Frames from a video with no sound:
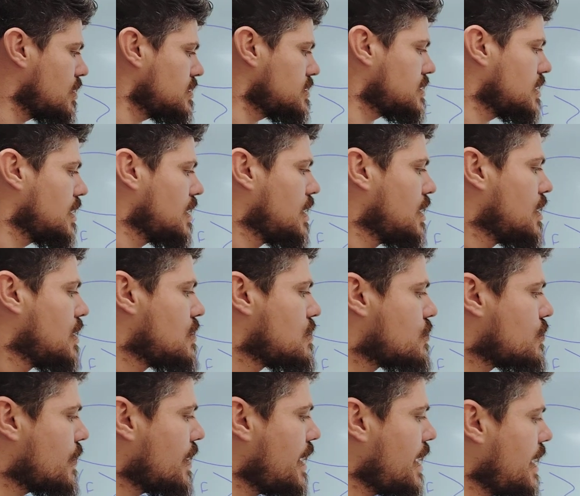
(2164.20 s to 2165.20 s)
notes.
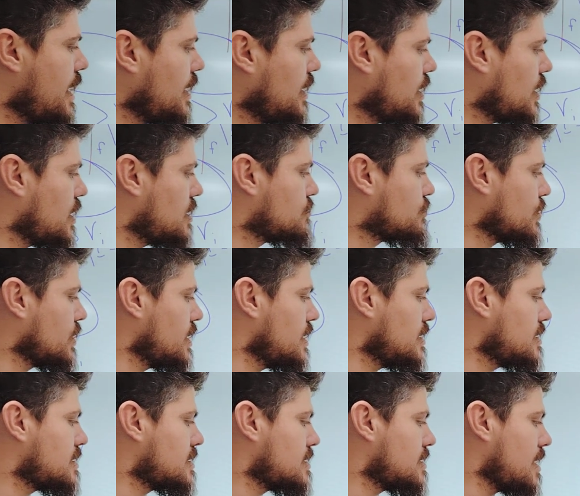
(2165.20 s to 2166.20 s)
When he
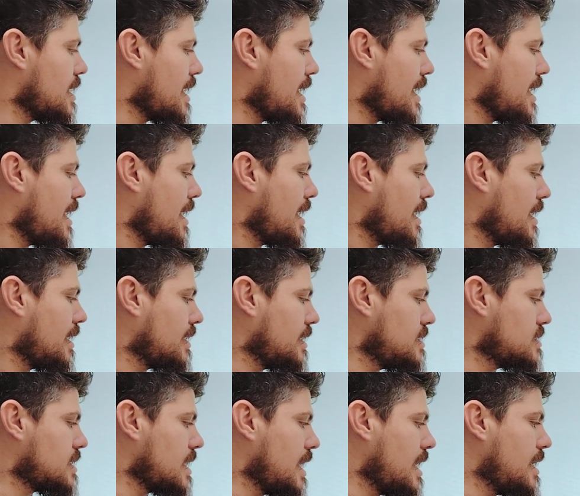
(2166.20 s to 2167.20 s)
brings
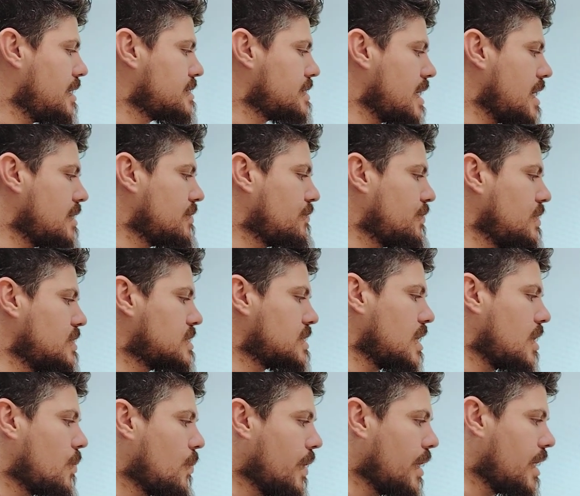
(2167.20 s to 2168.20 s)
his hands and feet
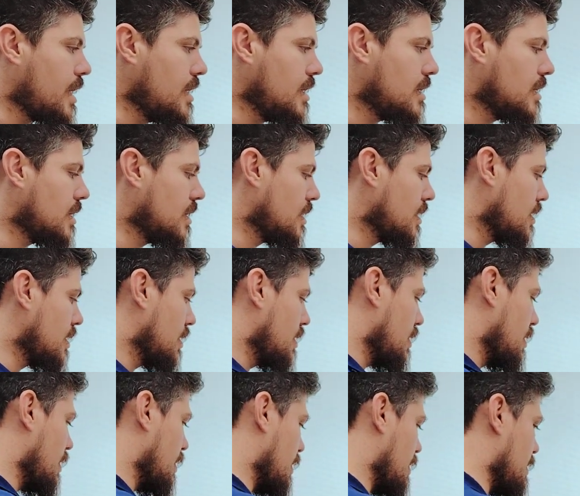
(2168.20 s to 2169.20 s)
away,
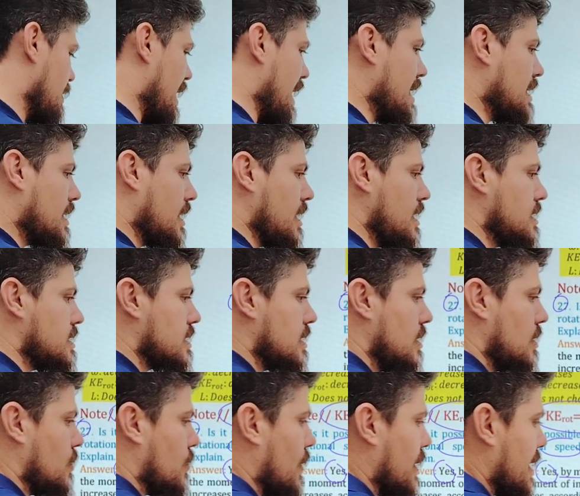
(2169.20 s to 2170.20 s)
in that case,
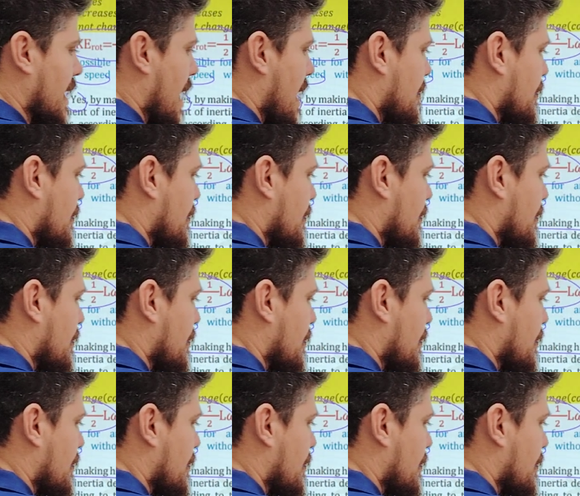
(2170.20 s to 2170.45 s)
what